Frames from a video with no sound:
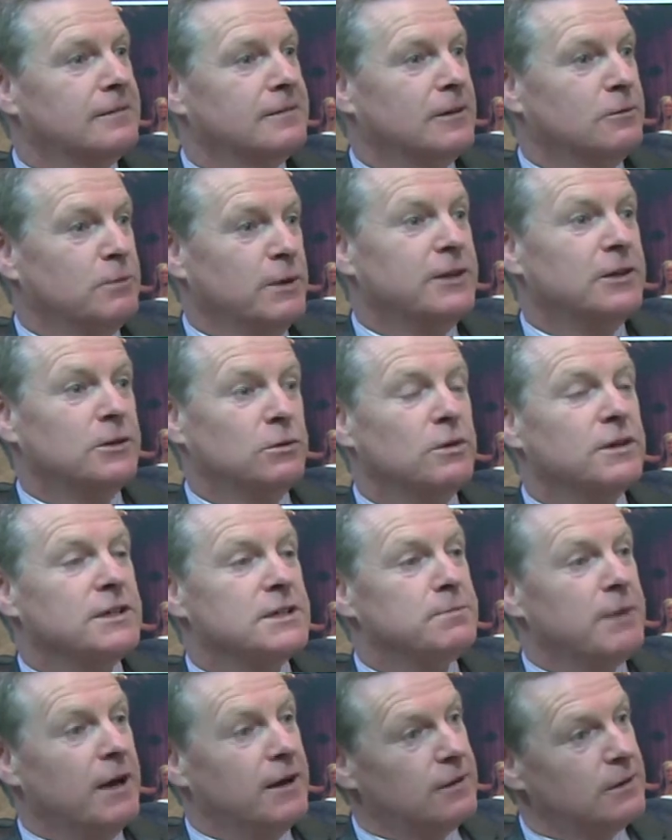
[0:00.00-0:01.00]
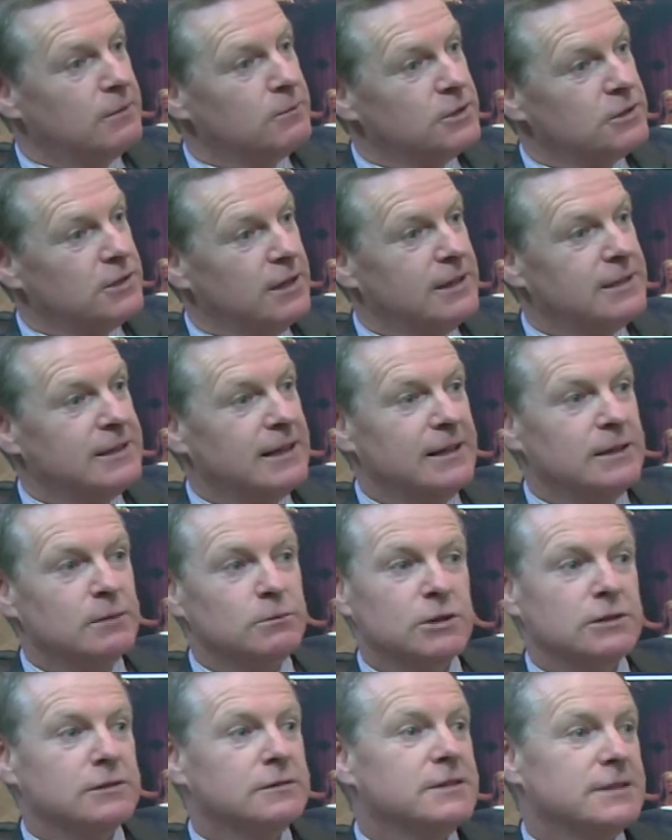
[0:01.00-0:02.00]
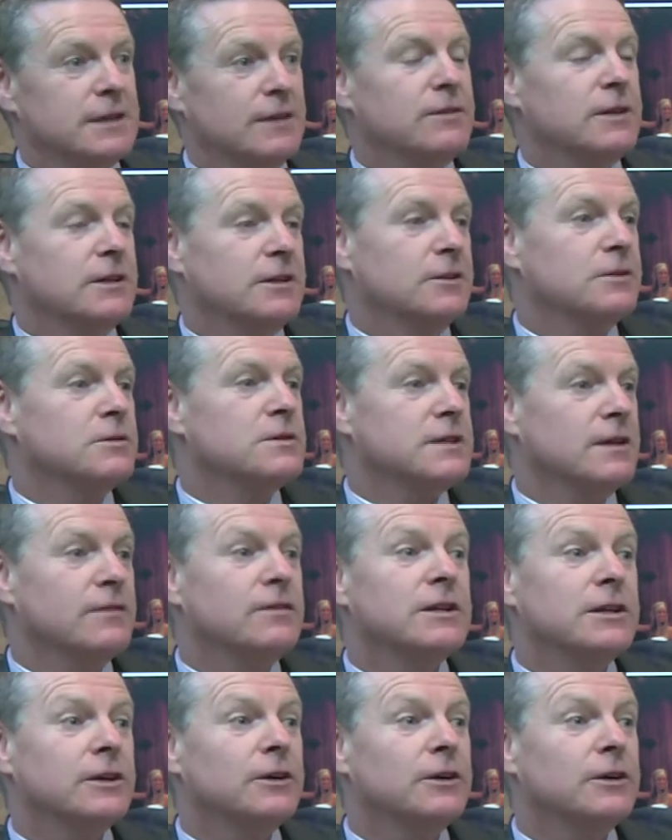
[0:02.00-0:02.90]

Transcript: And we know one is better, and we're trying to tell them, but €70, €70.